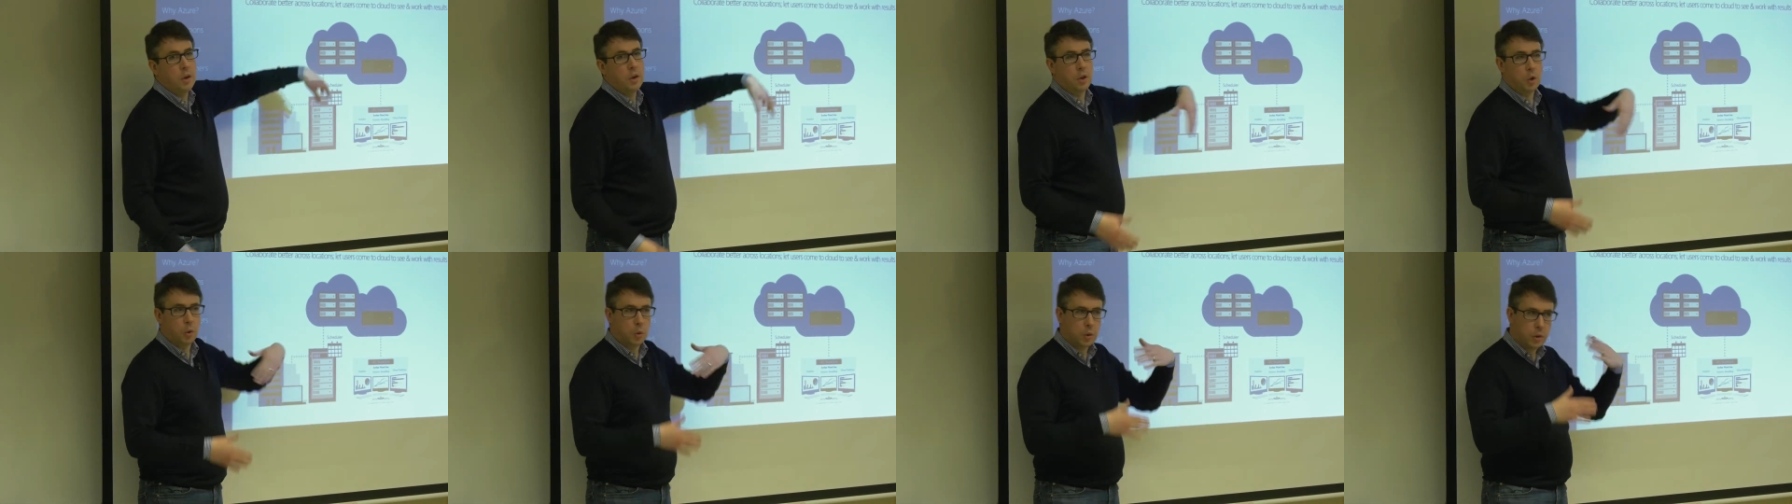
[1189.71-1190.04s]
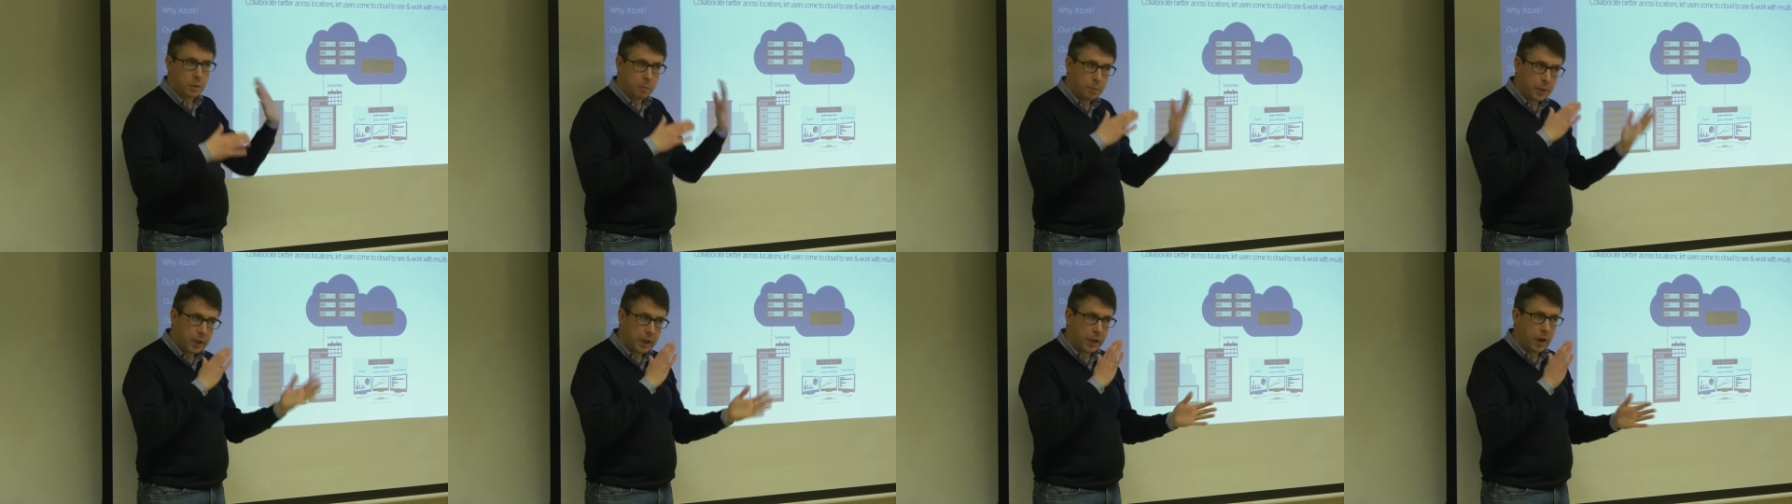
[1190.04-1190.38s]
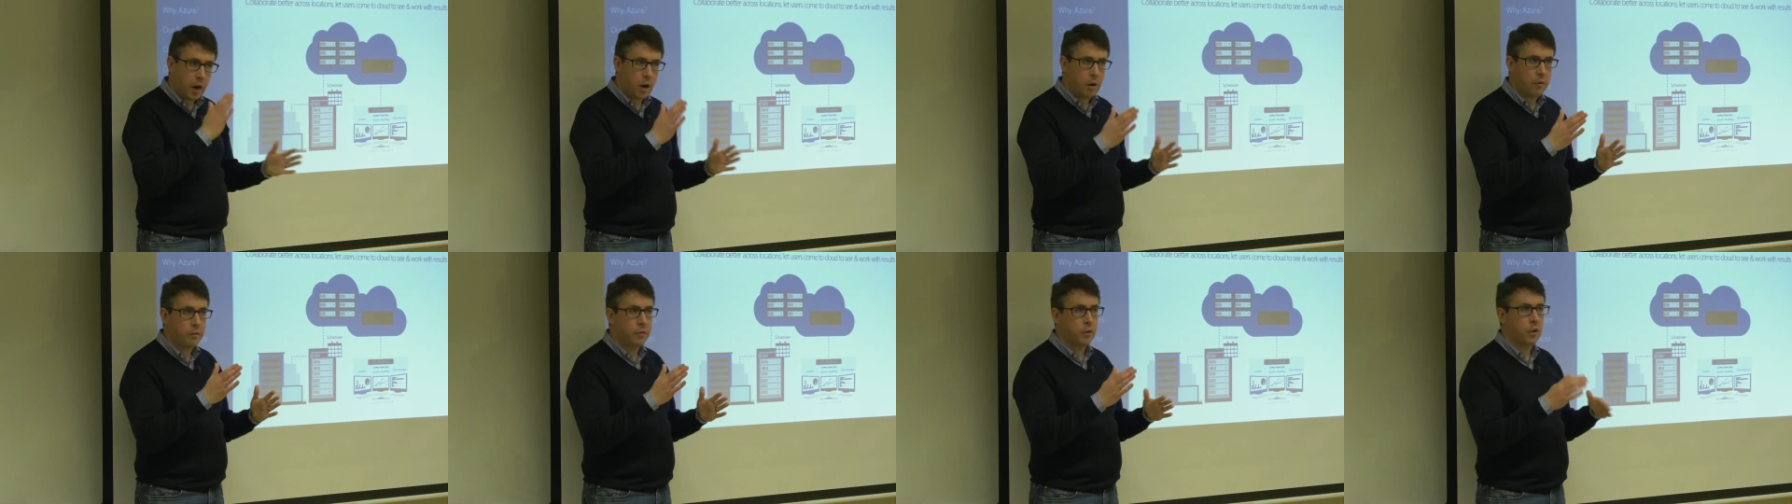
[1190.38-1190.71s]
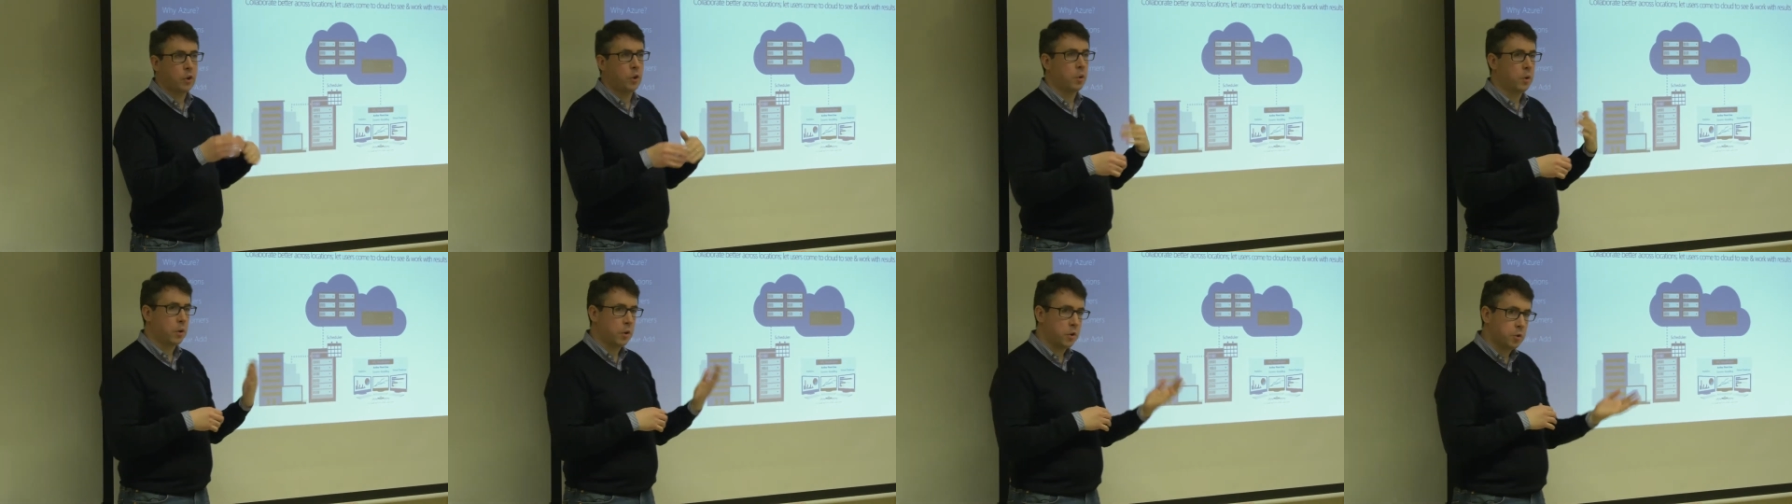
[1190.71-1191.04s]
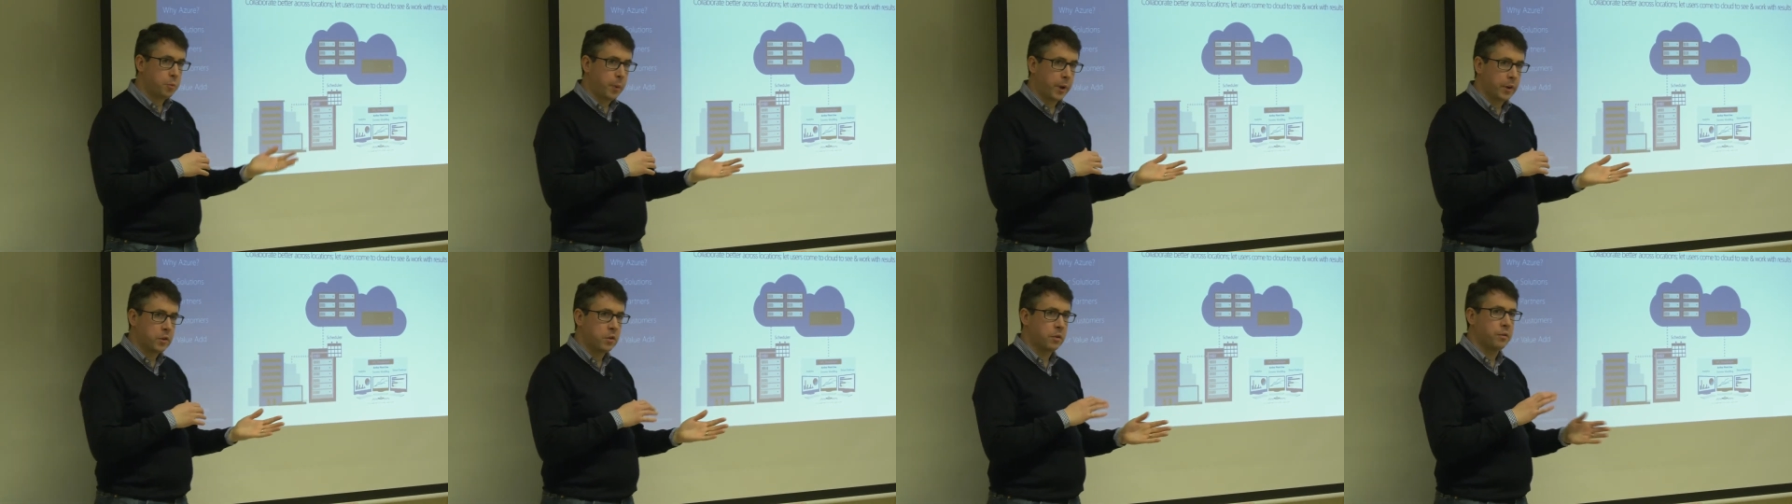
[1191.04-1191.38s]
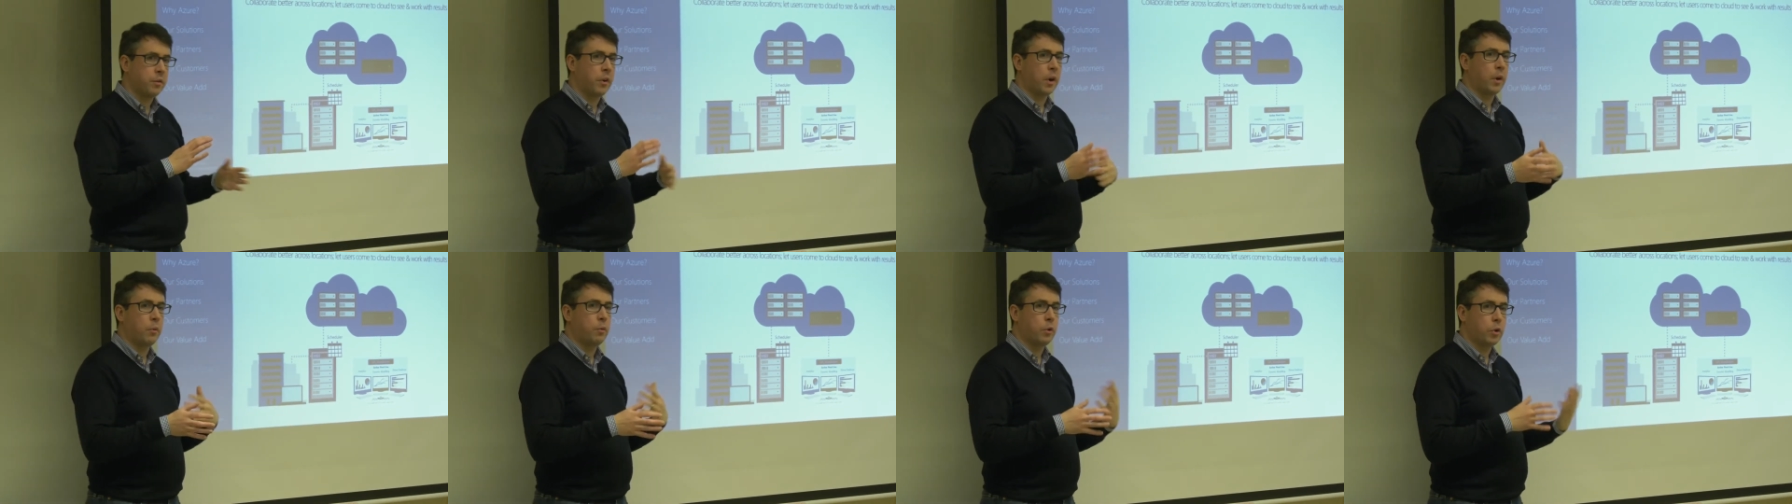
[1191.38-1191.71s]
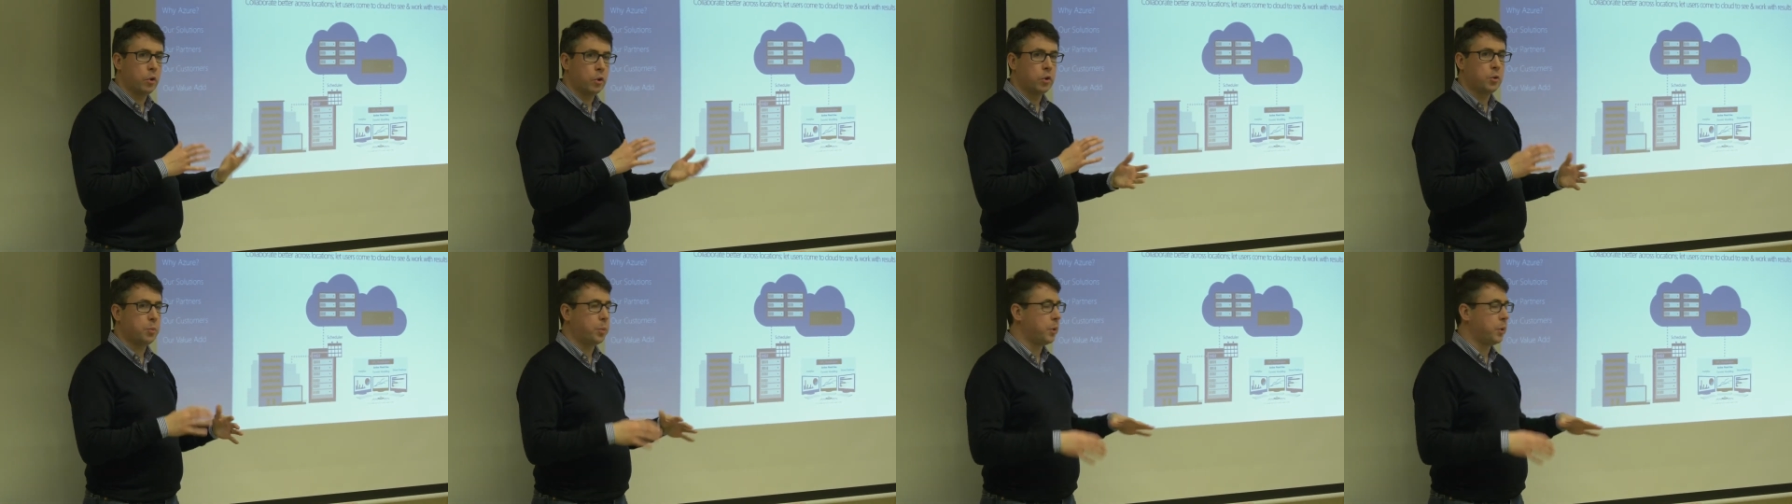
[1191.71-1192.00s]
You can be careful, you can specify rules,